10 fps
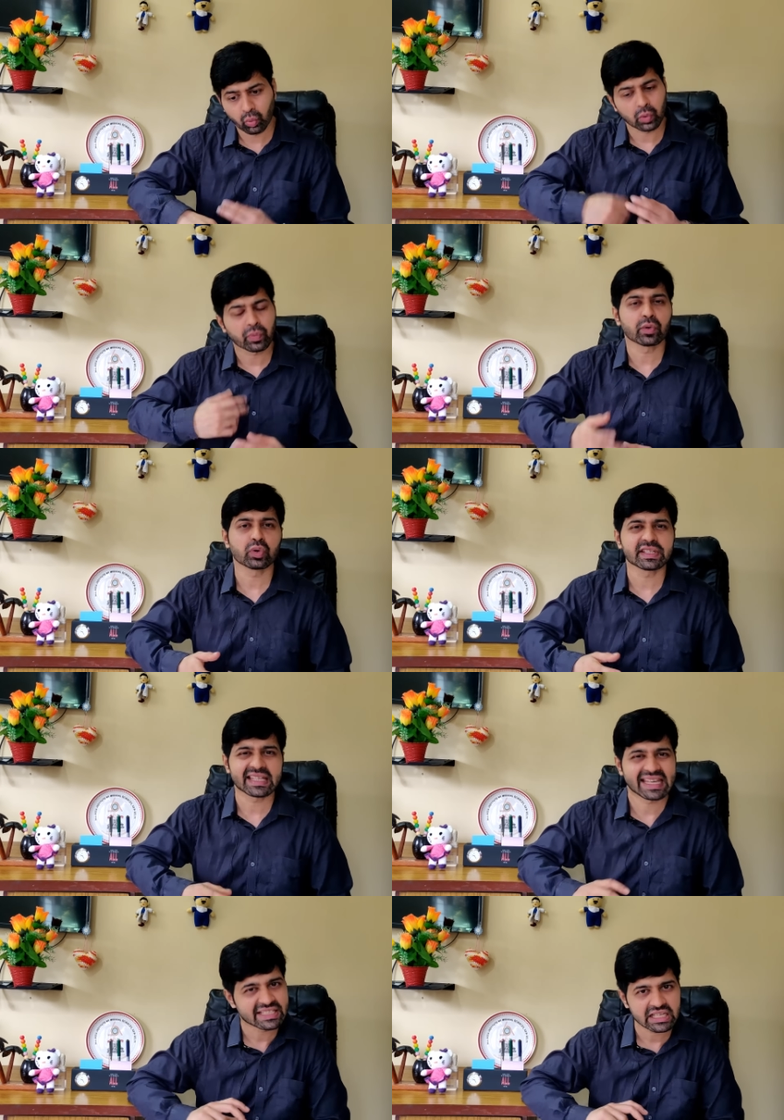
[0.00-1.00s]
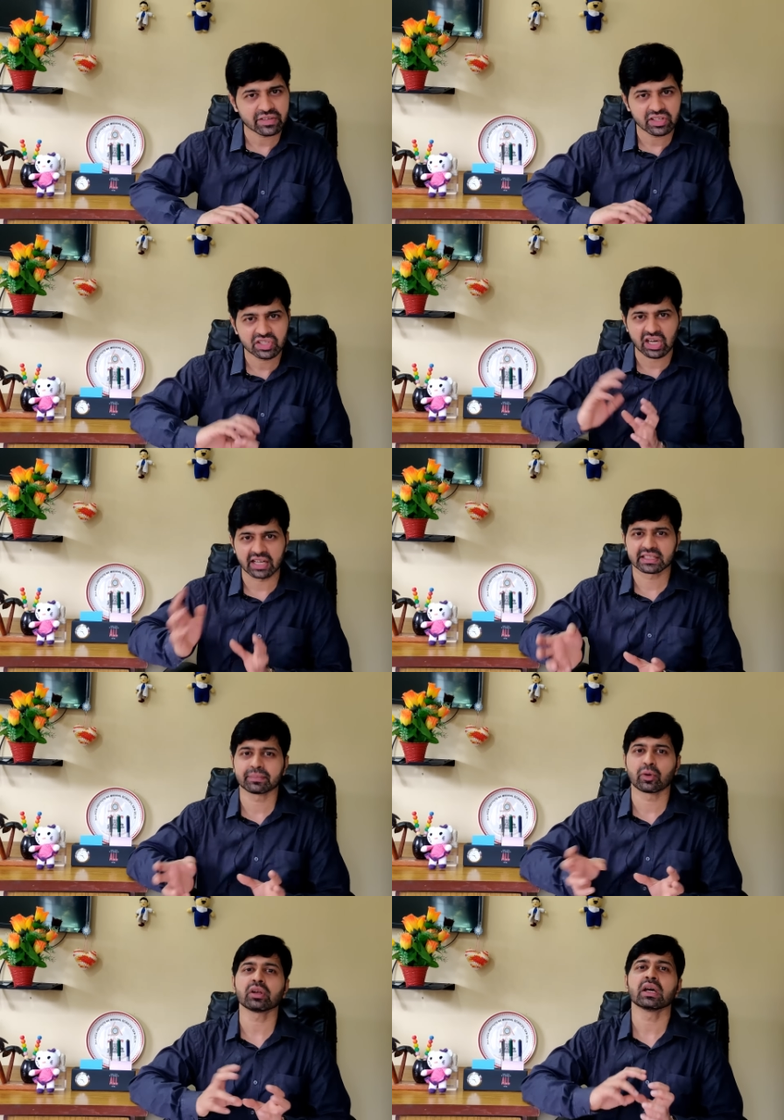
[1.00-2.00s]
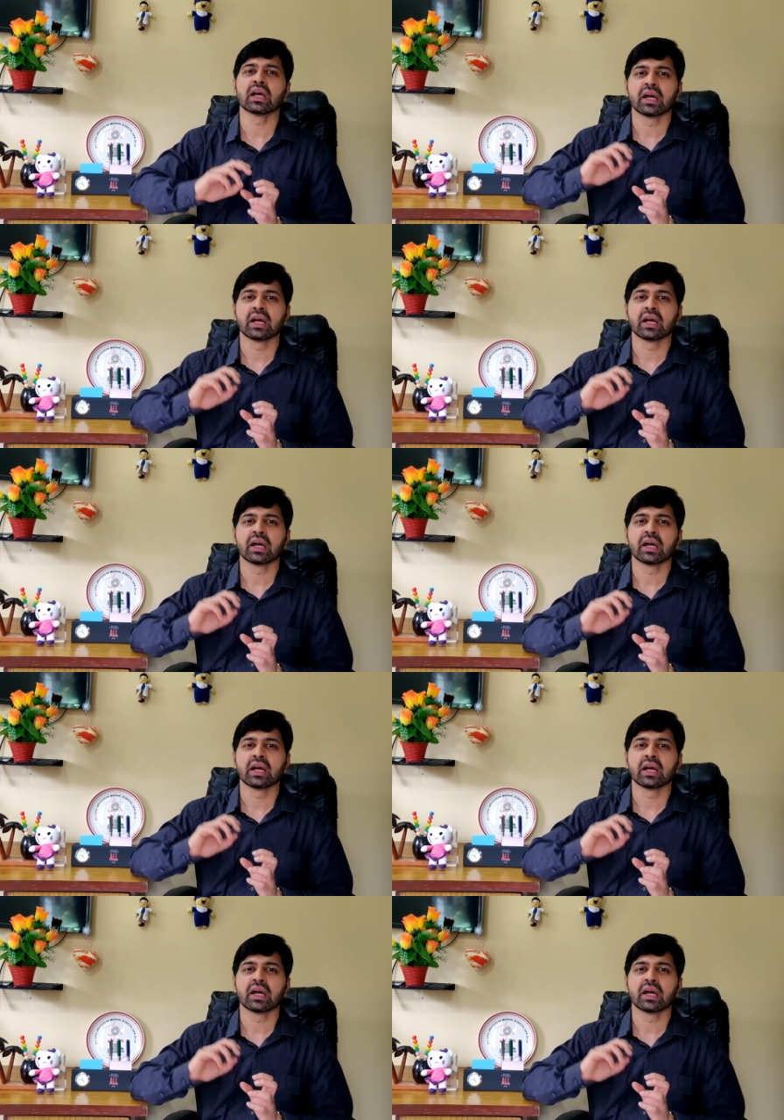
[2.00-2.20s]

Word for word: What we do is initially we start them on